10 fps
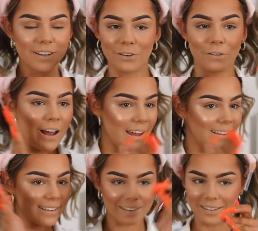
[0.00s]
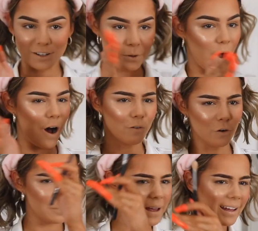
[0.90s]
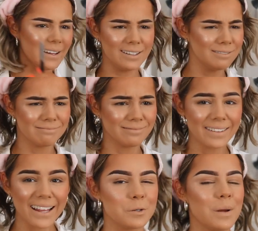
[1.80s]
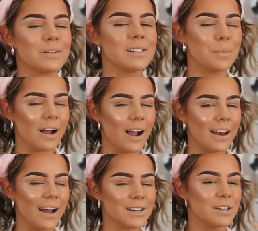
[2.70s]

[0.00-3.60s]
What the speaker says: you're like, you are on me, I like you to be able to see my highlighter.